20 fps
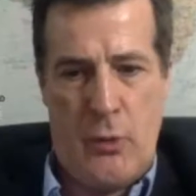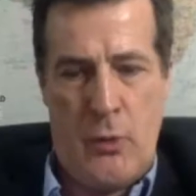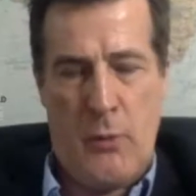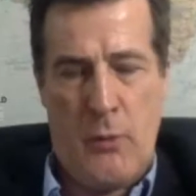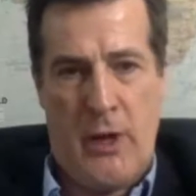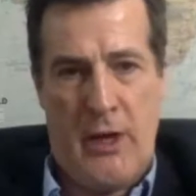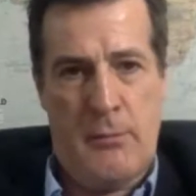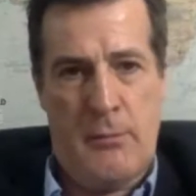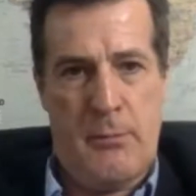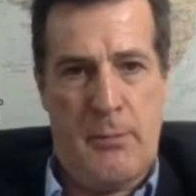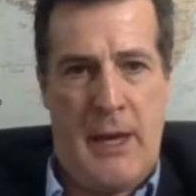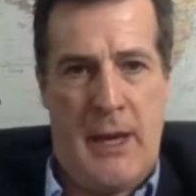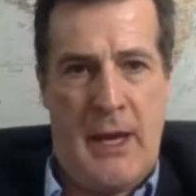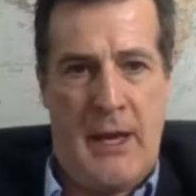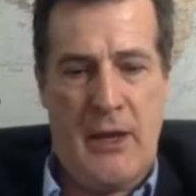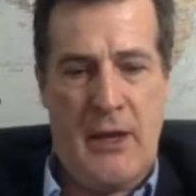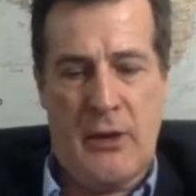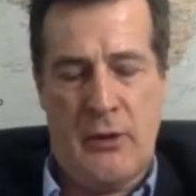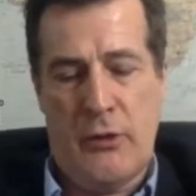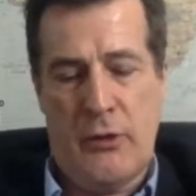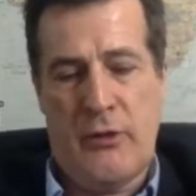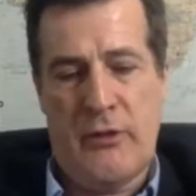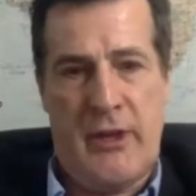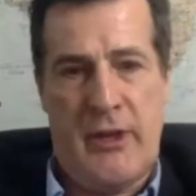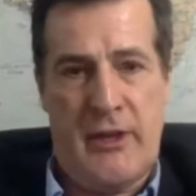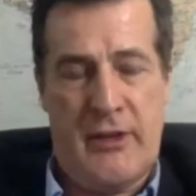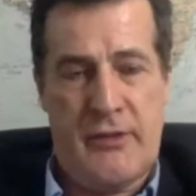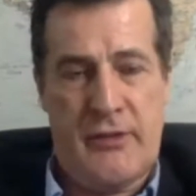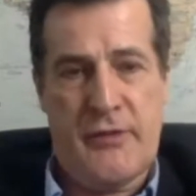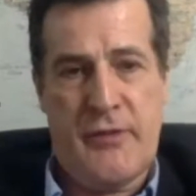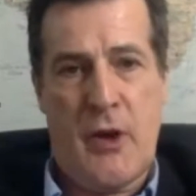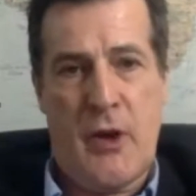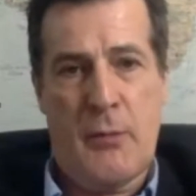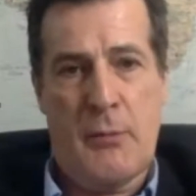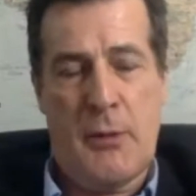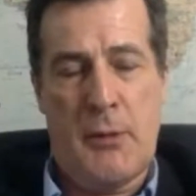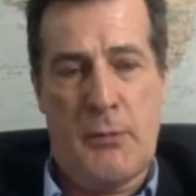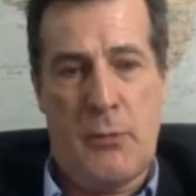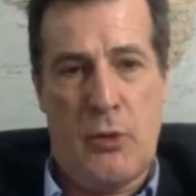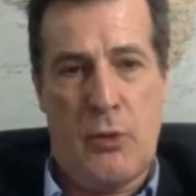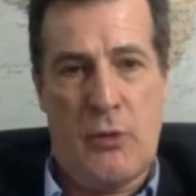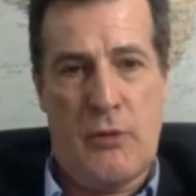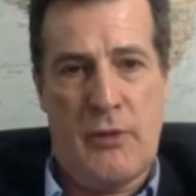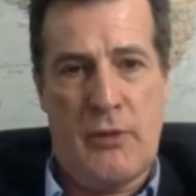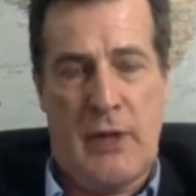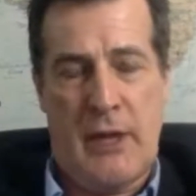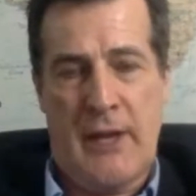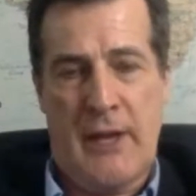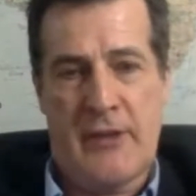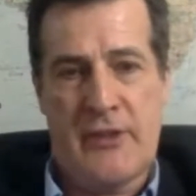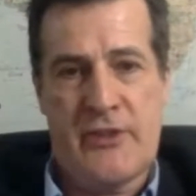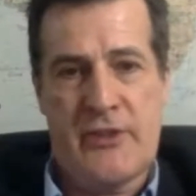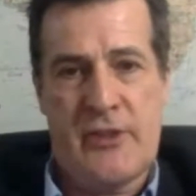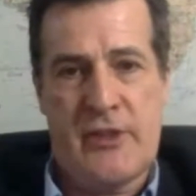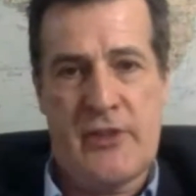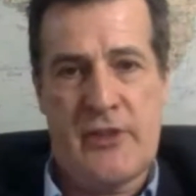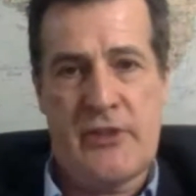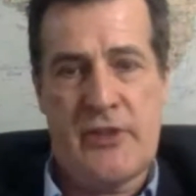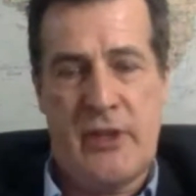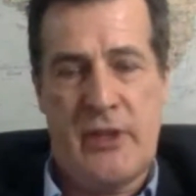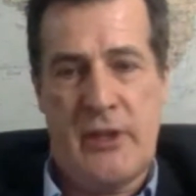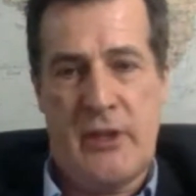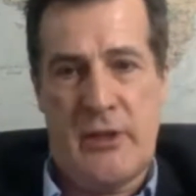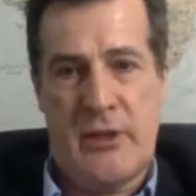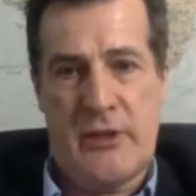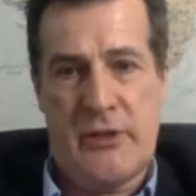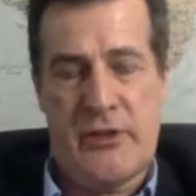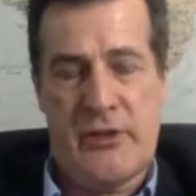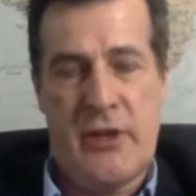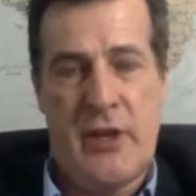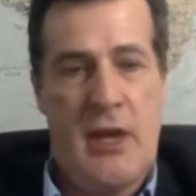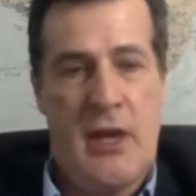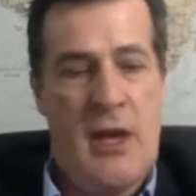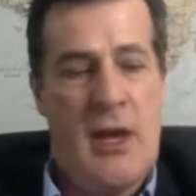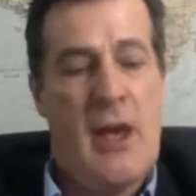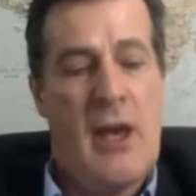we went back and looked at his farming book for the last 60 years.